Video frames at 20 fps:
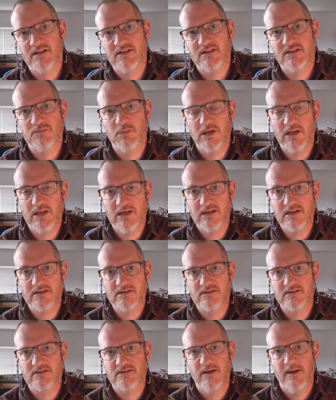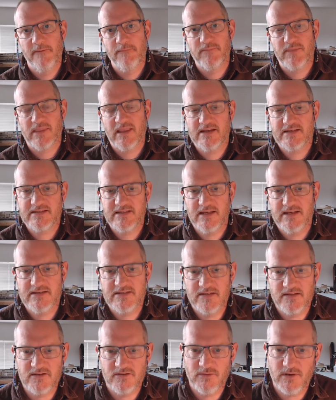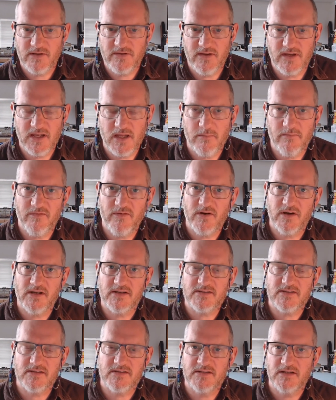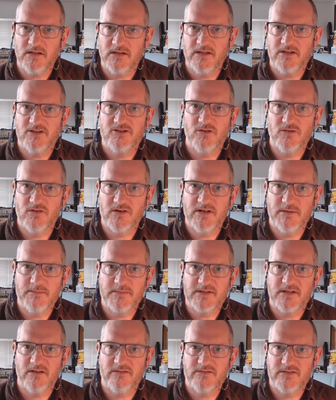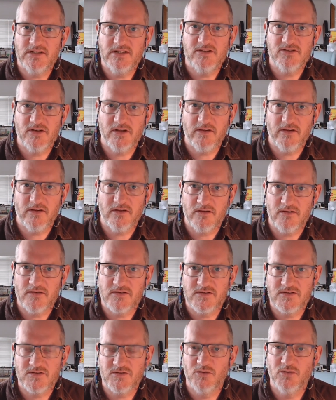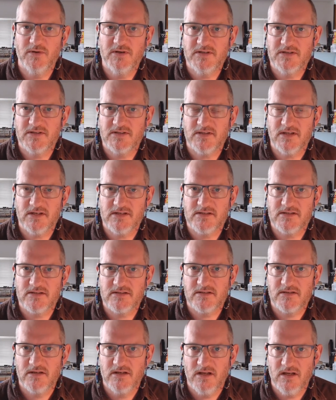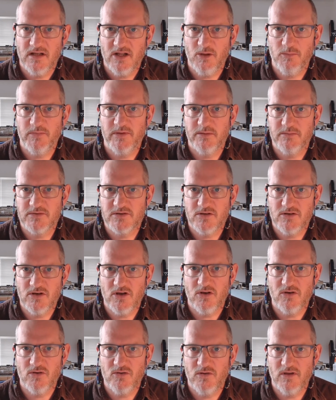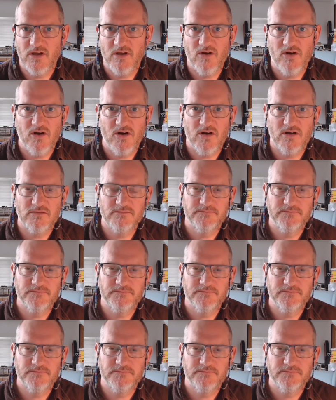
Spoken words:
beginnings, as they sit around their campfires and tell their children, themselves and each other the stories that help them to know who they are.